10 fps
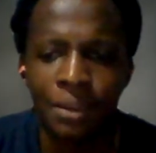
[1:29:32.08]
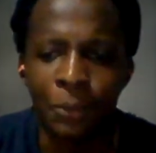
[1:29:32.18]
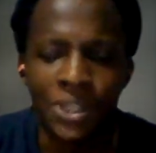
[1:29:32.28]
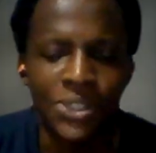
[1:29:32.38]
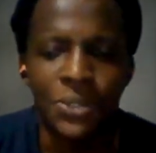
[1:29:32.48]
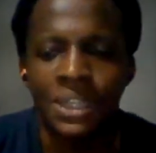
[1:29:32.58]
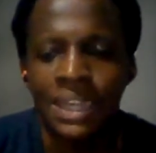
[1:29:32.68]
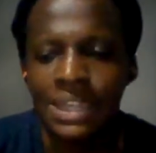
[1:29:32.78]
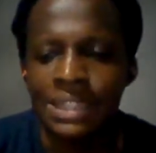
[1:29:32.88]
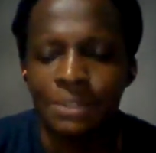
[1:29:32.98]
once you
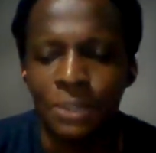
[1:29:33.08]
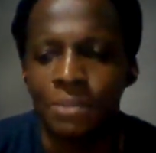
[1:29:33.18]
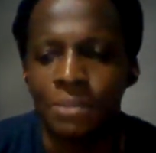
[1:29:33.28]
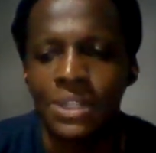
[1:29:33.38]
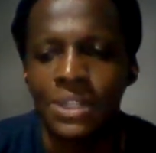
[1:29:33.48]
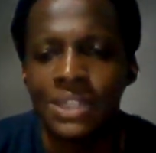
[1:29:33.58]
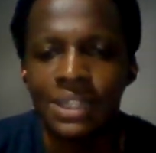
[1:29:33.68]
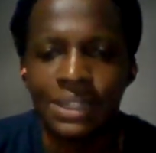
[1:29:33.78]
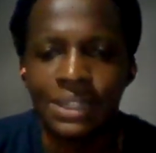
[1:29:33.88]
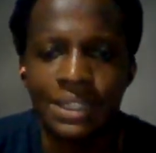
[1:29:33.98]
engage in communities
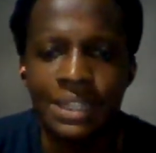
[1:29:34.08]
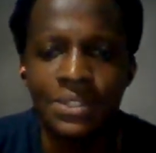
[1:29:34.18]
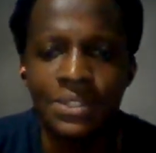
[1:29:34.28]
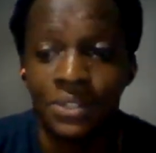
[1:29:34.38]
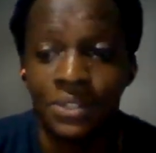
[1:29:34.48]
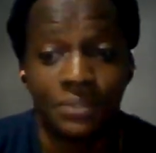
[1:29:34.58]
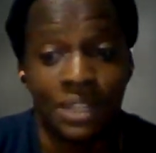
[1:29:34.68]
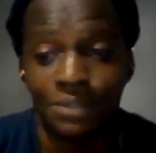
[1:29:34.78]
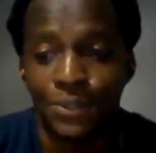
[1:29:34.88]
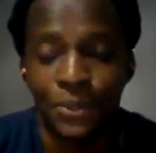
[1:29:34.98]
like these, or
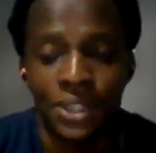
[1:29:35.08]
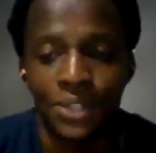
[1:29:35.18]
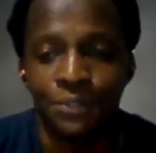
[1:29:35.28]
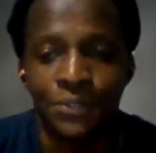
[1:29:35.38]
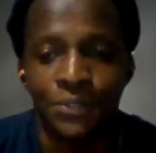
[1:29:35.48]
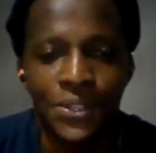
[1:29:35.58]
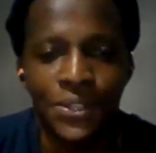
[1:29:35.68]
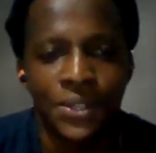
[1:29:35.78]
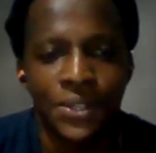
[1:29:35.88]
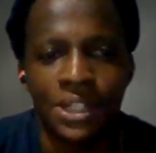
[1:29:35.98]
if you want to go further,
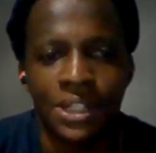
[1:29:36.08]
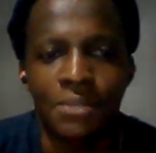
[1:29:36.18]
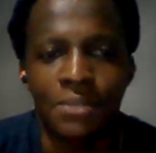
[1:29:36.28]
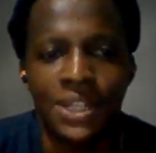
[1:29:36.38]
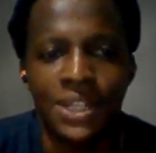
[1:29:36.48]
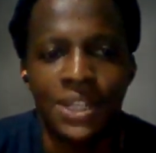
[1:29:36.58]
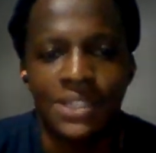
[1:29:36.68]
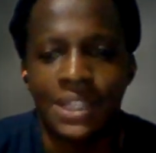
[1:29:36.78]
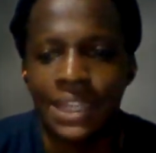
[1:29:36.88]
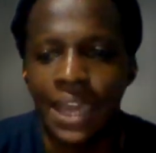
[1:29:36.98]
there are communities
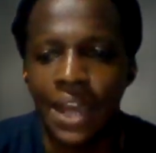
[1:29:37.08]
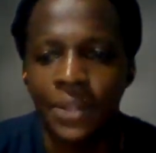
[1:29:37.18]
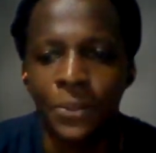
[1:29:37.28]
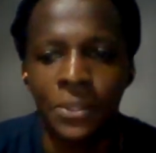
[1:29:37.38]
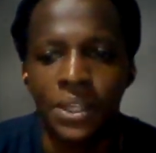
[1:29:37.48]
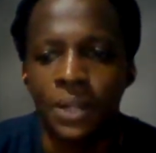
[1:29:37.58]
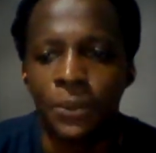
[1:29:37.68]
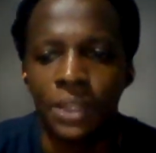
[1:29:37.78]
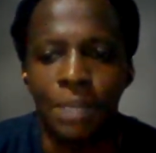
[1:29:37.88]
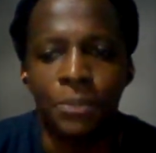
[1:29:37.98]
like Kaggle with a whole
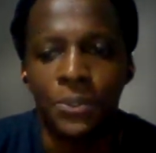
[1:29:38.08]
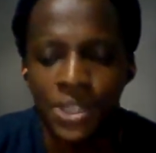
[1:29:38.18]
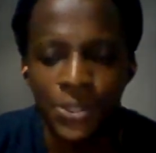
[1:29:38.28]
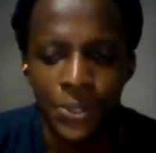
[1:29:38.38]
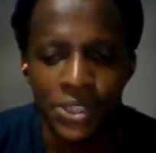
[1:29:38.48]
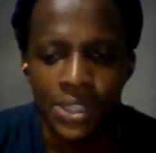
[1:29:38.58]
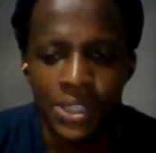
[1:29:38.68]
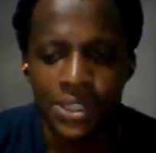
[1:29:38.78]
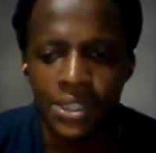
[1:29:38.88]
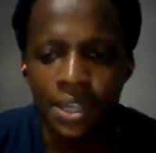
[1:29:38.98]
lot more
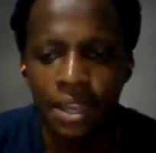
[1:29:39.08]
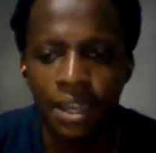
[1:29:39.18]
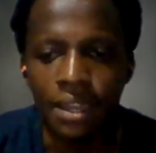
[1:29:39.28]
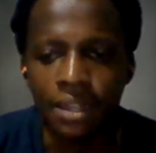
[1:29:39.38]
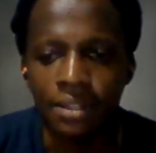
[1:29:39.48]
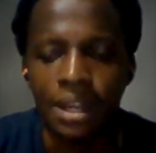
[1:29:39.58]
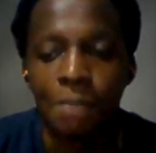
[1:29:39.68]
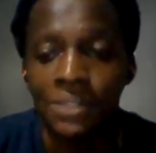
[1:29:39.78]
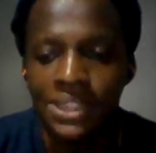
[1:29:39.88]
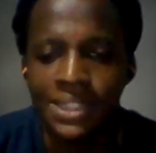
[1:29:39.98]
resources and
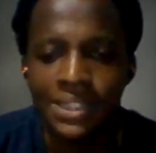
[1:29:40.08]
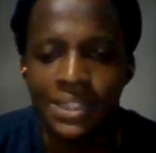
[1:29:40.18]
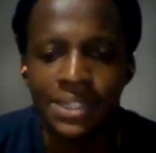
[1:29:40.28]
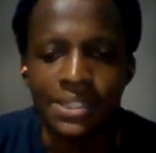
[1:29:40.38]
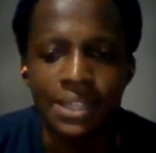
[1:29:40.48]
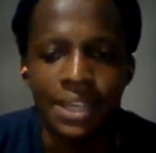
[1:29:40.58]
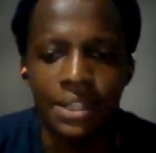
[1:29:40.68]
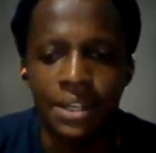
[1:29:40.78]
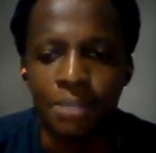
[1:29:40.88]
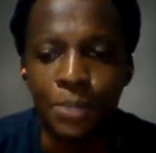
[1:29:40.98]
competitions that
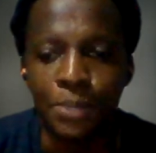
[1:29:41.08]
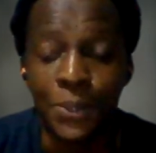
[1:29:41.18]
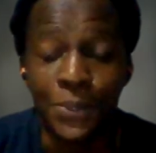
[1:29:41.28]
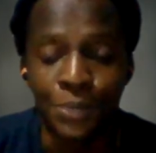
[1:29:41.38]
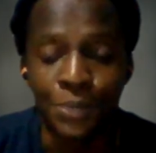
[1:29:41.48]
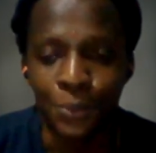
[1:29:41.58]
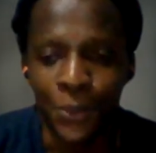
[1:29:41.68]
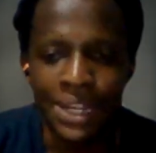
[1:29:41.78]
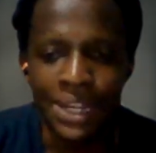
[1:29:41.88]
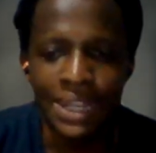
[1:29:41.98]
are both
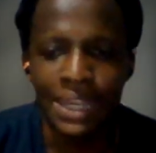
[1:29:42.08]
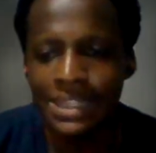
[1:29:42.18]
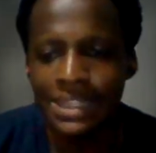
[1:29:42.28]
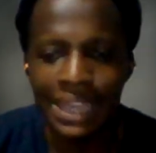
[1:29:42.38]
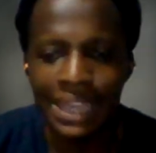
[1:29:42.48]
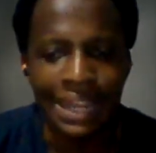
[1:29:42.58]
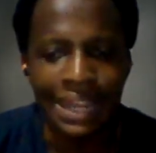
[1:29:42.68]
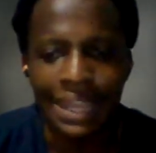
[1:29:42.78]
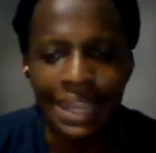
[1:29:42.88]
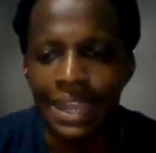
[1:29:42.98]
rewarding,
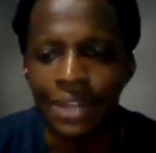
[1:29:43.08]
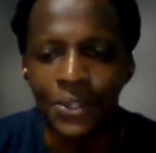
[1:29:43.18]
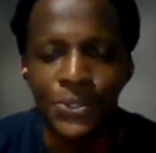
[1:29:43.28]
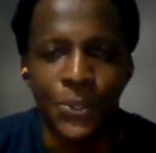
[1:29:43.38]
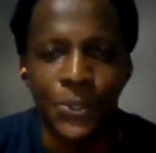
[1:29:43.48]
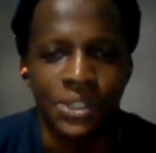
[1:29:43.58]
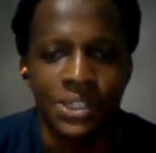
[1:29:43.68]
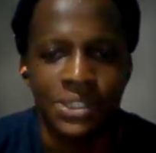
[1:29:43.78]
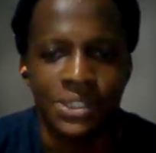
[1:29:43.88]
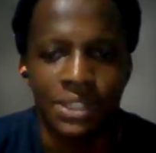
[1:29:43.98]
educating, and also
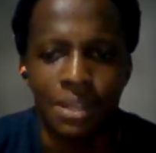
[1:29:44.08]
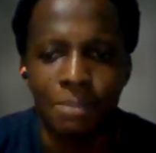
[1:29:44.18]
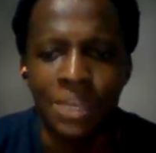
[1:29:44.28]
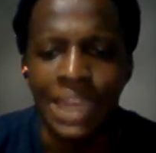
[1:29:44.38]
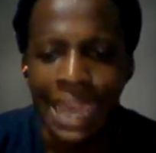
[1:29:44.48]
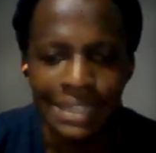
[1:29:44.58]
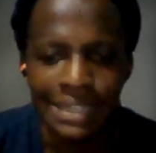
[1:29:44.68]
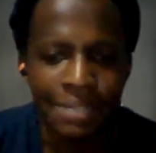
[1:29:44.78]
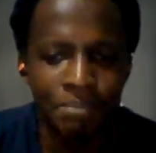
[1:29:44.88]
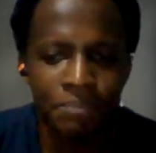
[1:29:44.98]
just
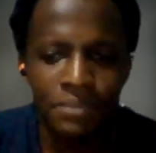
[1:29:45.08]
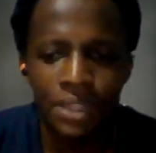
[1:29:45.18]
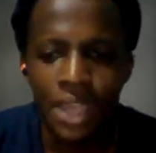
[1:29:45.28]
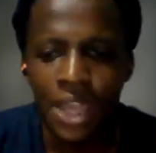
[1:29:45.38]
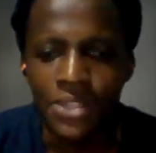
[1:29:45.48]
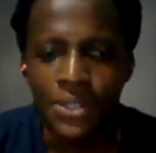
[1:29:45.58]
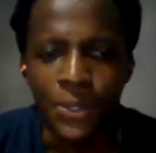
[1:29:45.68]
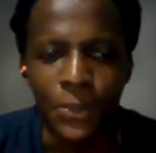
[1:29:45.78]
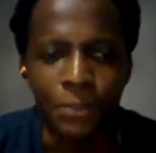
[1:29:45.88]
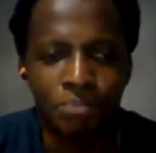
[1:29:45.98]
engaging. And so